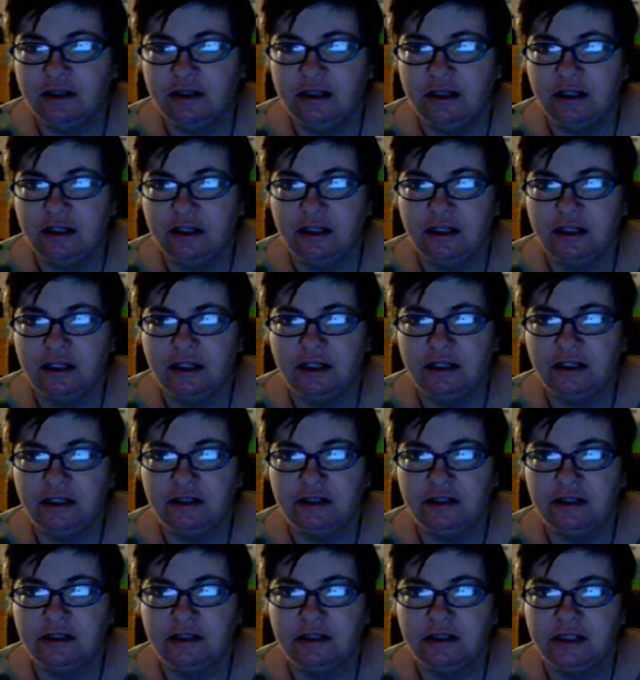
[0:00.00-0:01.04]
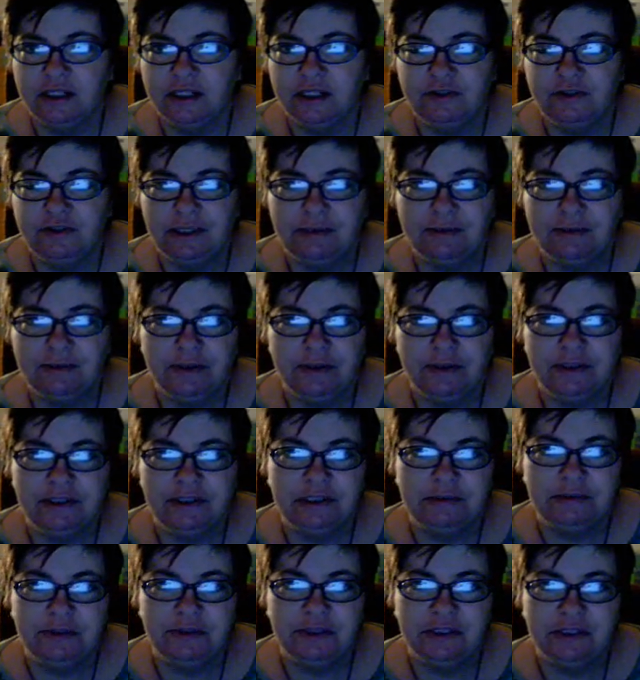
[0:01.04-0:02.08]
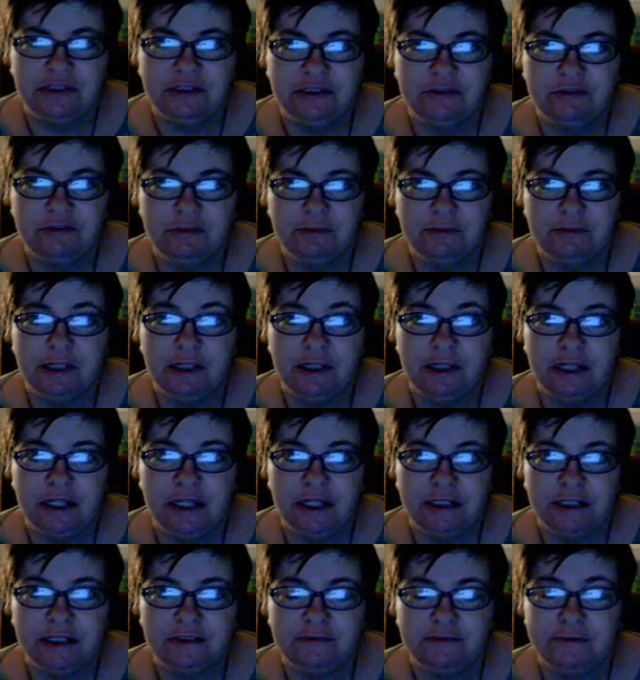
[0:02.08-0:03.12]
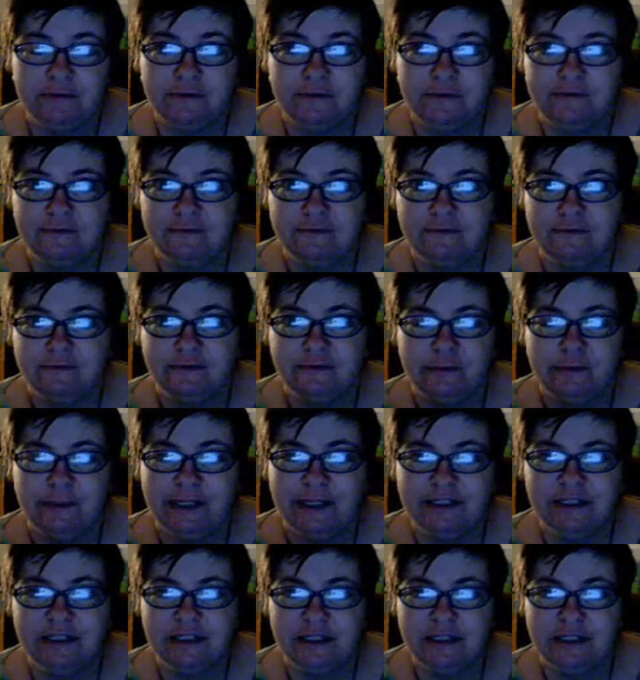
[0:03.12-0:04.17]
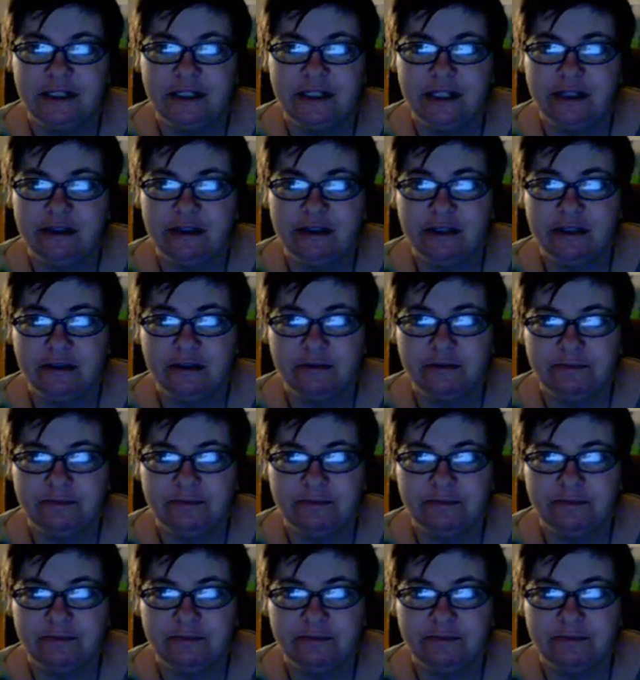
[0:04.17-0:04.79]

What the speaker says: and because we end up going to emergency room a lot for basically nothing,